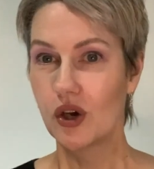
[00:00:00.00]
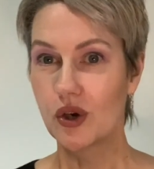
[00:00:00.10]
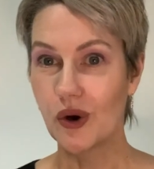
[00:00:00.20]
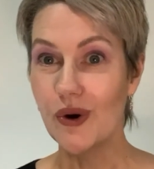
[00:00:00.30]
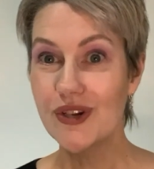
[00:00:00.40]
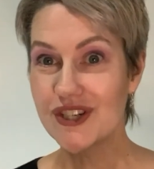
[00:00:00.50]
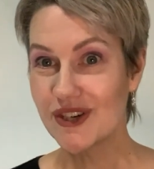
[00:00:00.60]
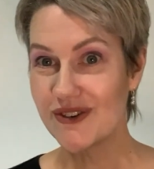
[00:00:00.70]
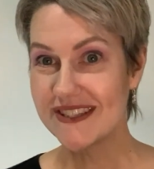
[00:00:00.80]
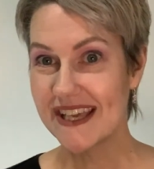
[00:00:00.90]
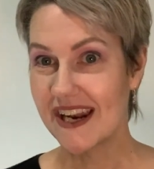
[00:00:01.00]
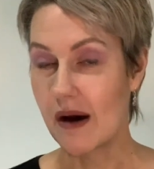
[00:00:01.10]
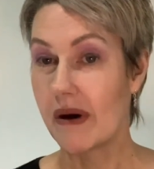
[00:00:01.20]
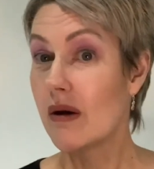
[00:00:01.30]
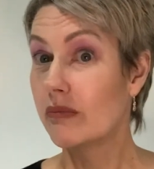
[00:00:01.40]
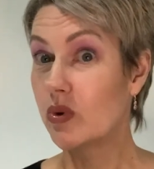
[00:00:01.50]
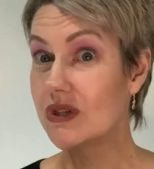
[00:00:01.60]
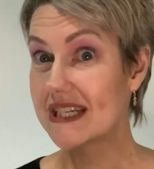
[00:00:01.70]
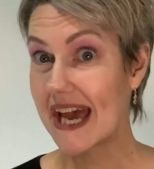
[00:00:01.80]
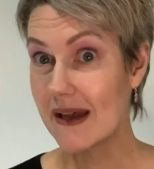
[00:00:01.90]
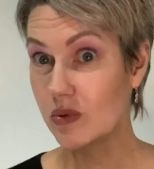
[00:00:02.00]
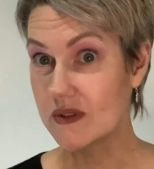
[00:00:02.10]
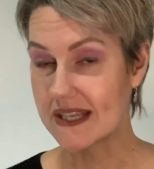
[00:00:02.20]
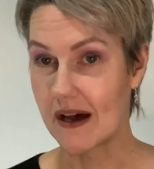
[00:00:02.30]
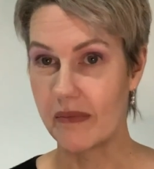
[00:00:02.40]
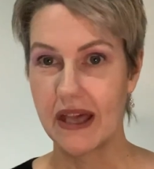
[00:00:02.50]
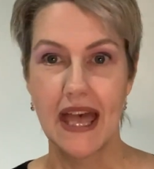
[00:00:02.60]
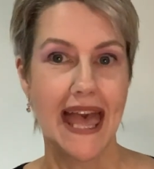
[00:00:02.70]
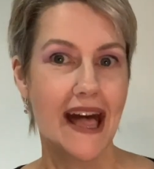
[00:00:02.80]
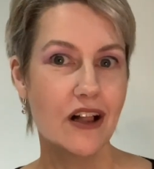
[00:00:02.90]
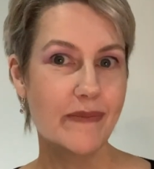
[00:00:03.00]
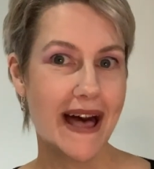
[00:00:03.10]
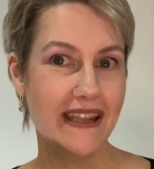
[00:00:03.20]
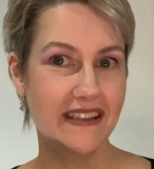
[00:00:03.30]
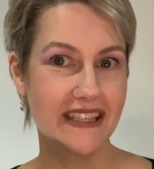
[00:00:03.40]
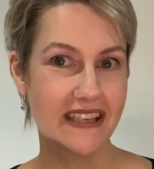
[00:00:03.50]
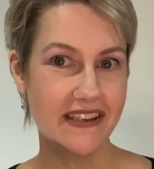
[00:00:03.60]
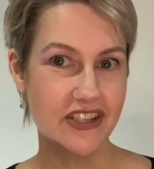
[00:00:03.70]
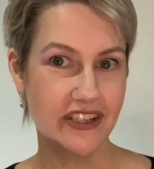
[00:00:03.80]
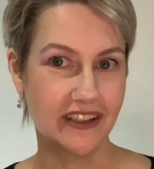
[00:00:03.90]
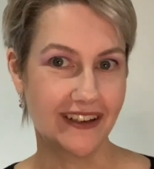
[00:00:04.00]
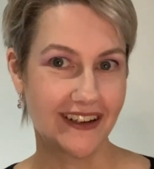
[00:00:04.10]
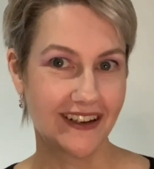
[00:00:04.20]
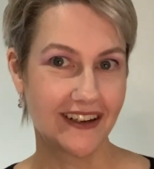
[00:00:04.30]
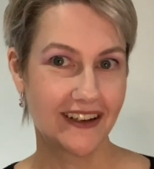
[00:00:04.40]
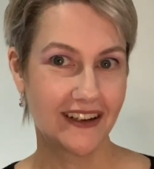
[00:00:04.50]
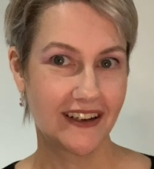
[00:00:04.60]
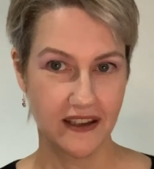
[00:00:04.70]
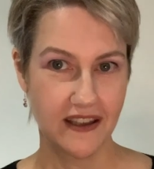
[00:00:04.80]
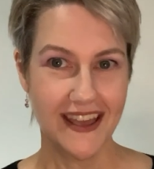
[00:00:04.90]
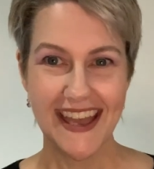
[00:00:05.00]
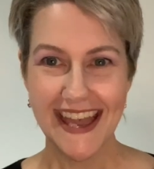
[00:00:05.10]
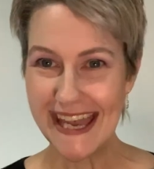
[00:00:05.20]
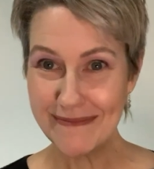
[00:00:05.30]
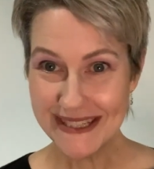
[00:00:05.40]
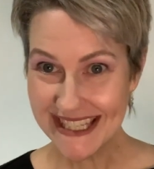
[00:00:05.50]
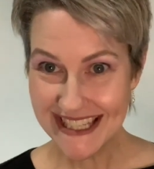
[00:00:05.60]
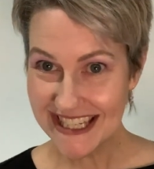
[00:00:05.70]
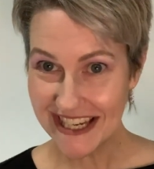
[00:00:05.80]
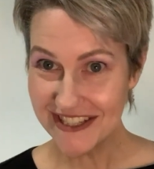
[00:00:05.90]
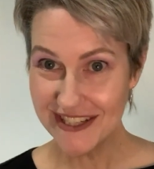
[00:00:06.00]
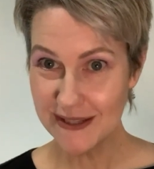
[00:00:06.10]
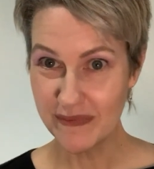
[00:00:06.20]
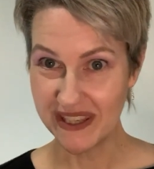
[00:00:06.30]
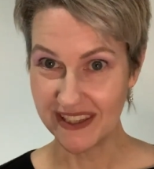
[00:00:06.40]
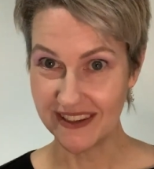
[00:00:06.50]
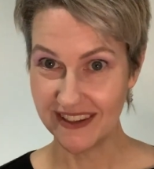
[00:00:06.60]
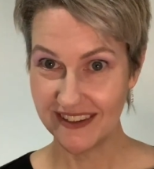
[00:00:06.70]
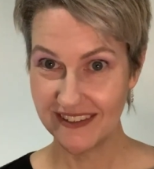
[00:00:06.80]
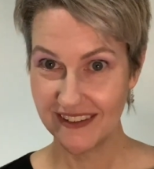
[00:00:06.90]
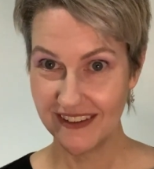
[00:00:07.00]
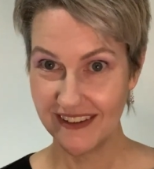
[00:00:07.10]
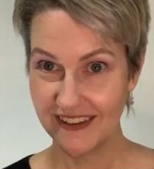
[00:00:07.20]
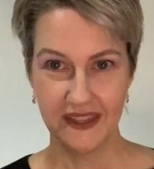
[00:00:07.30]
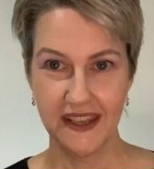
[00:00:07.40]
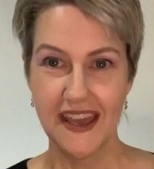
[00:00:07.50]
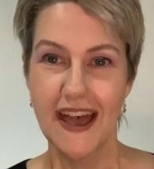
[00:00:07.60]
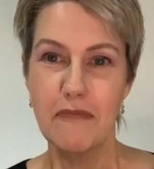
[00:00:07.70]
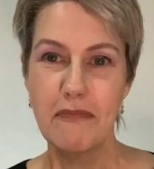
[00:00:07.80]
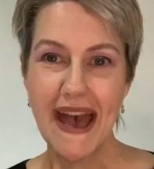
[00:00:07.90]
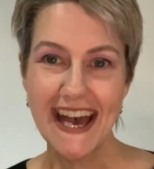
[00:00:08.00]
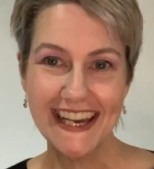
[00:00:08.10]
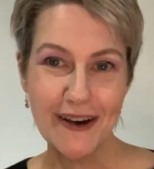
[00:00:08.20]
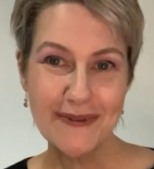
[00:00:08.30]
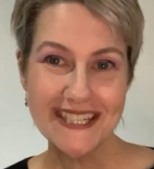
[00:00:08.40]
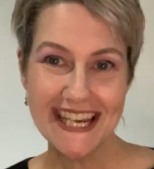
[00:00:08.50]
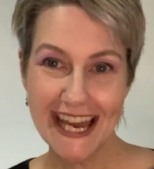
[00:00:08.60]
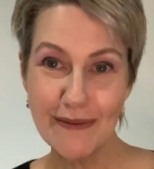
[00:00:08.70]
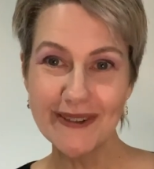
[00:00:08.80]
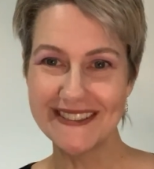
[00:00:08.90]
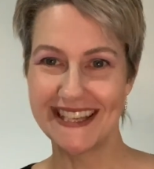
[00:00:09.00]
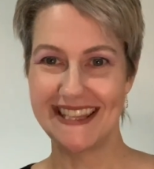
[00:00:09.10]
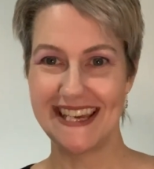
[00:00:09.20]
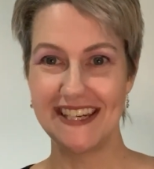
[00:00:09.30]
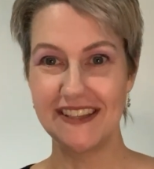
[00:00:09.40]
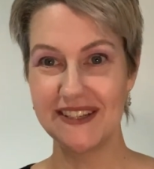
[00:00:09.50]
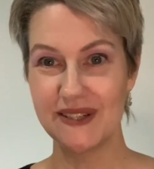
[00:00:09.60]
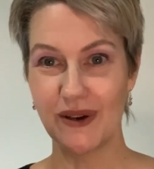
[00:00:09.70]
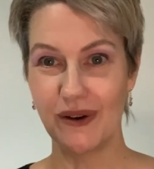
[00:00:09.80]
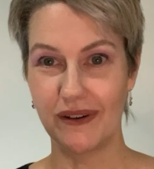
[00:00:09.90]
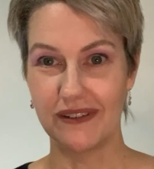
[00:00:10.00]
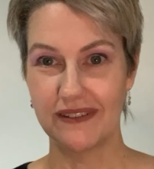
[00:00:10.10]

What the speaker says: go to show setup, put tables up, help out in the kitchen, empty the judges' bins, pack up your tables at the end of the show,